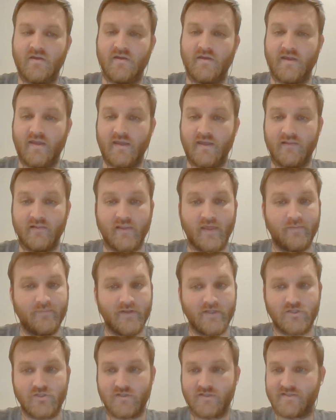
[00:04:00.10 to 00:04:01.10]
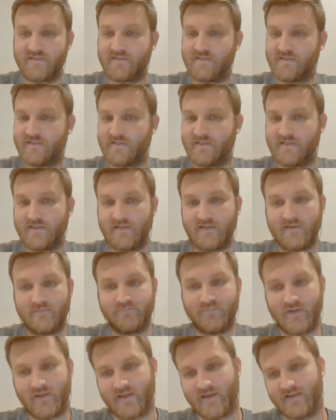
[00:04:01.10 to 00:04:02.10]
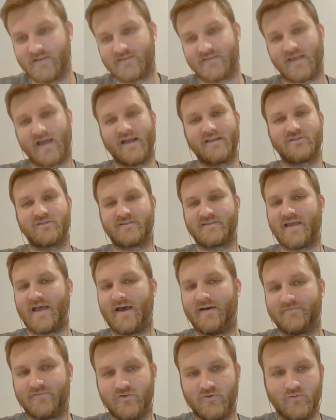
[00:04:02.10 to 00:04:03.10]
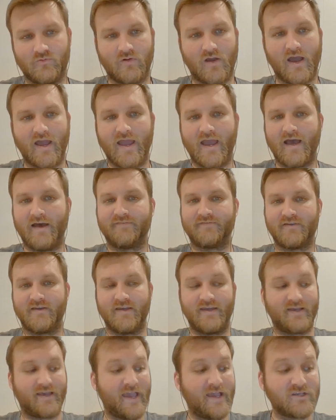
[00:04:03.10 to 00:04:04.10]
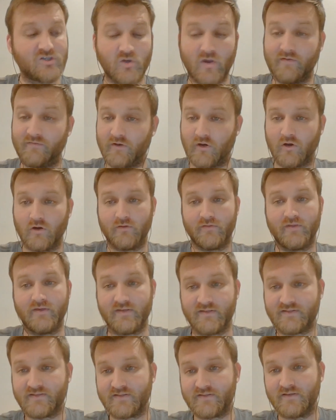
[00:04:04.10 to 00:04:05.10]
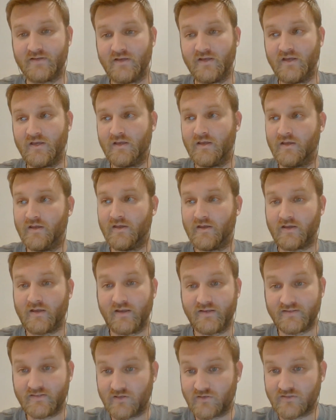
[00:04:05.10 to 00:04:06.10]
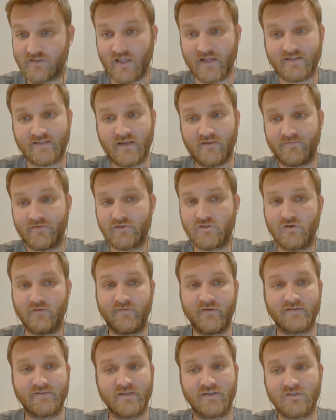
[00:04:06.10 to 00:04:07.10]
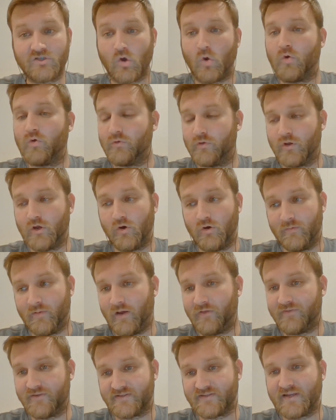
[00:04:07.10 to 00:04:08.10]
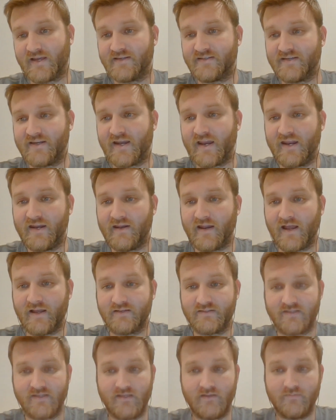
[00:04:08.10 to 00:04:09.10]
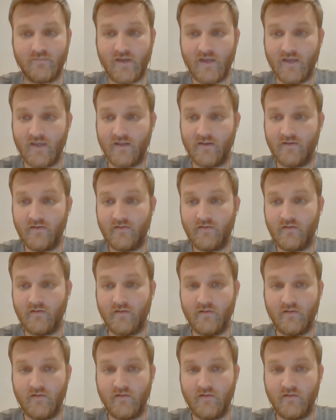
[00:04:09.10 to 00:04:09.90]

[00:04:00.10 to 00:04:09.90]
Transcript: And let me just, because I just have to. I have to, in case you haven't heard this, because there's lots of FSU fans that don't know about this 1989 team, and